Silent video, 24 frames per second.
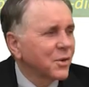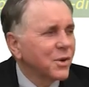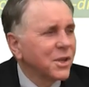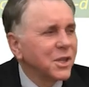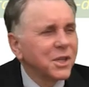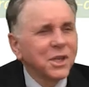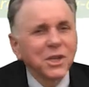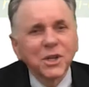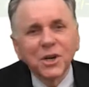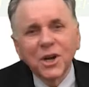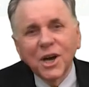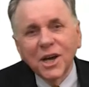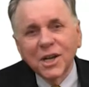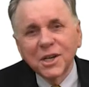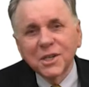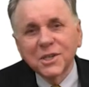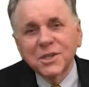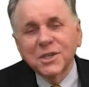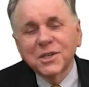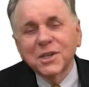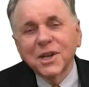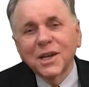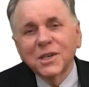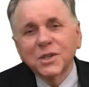So in the
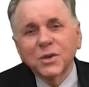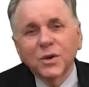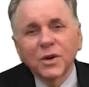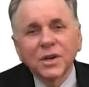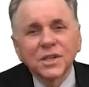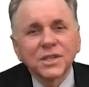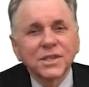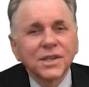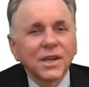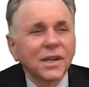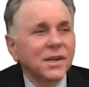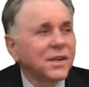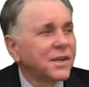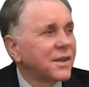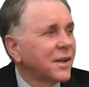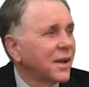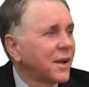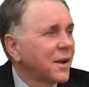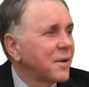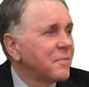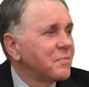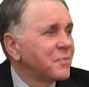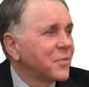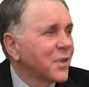United States, or I said,
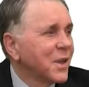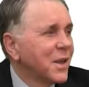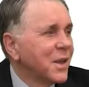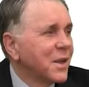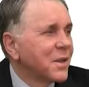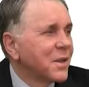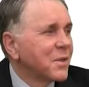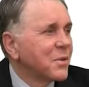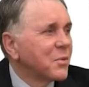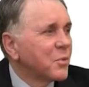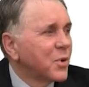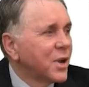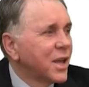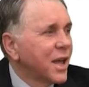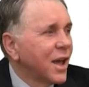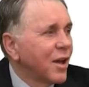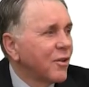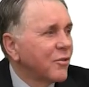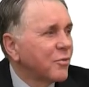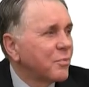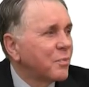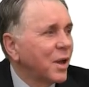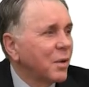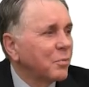uh, we
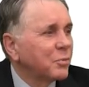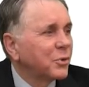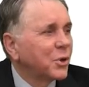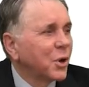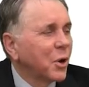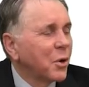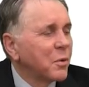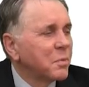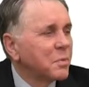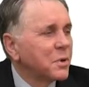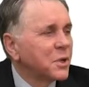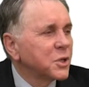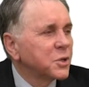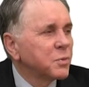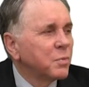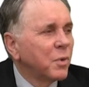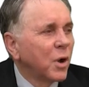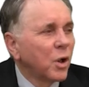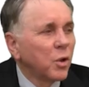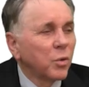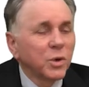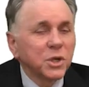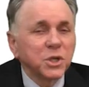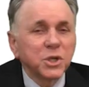have
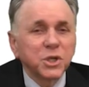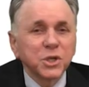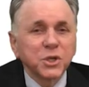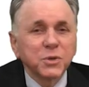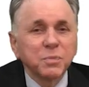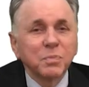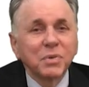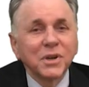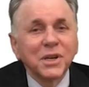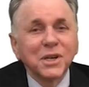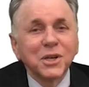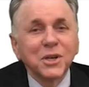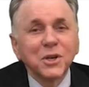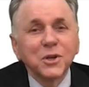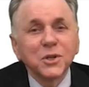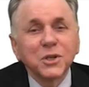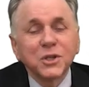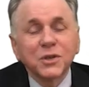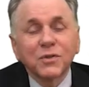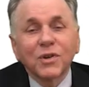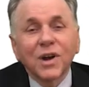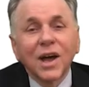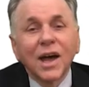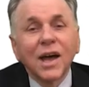Pepto-Bismol, which has been
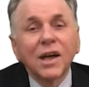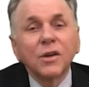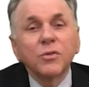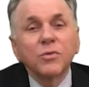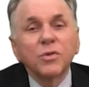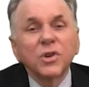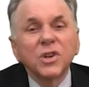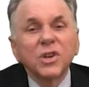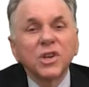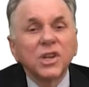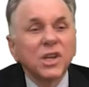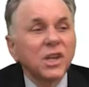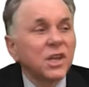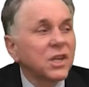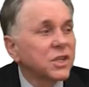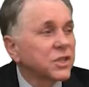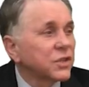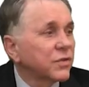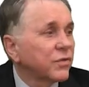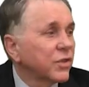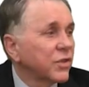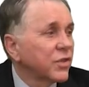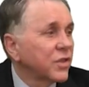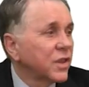used for 100
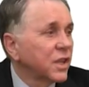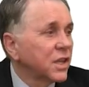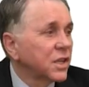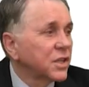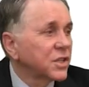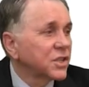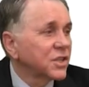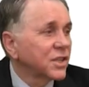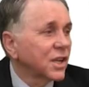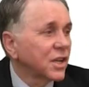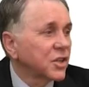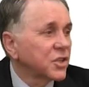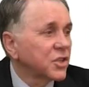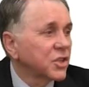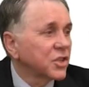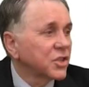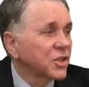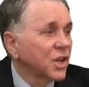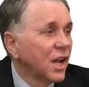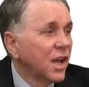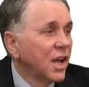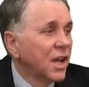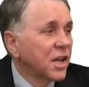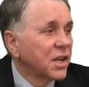years for things such
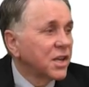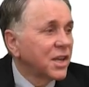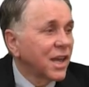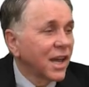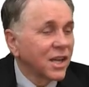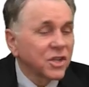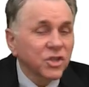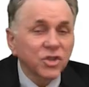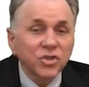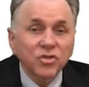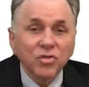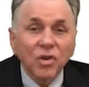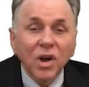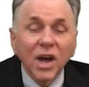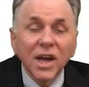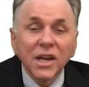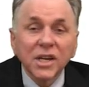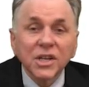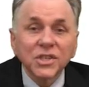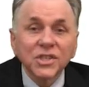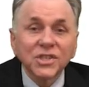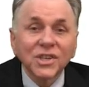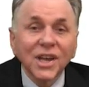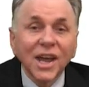as
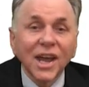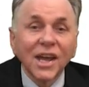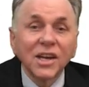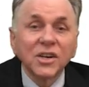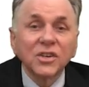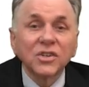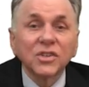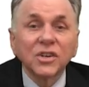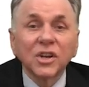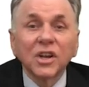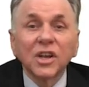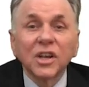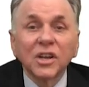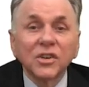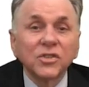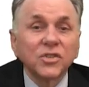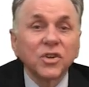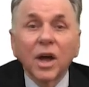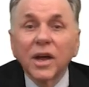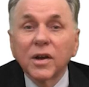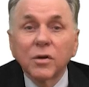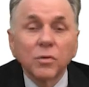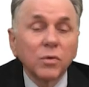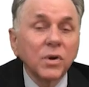gastritis and uh,
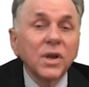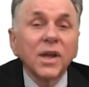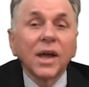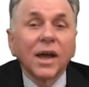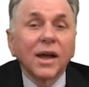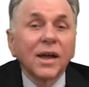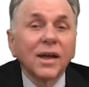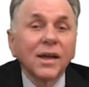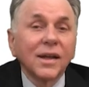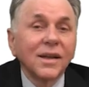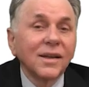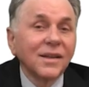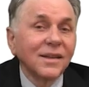diarrhea.